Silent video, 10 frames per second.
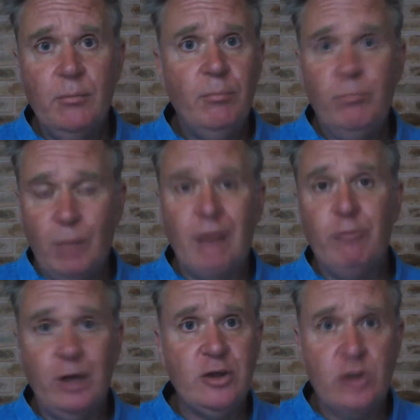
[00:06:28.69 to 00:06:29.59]
my
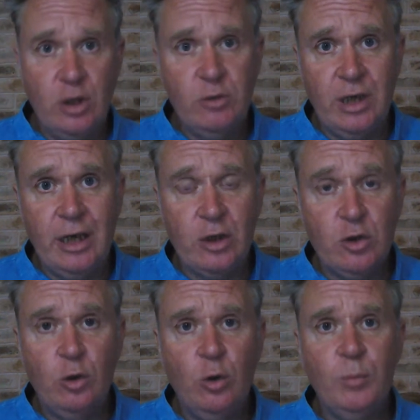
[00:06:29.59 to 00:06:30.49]
friends using it at
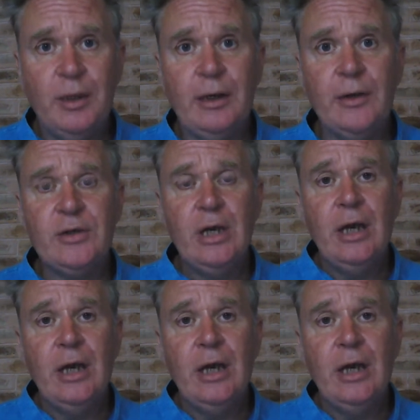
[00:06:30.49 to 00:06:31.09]
all, because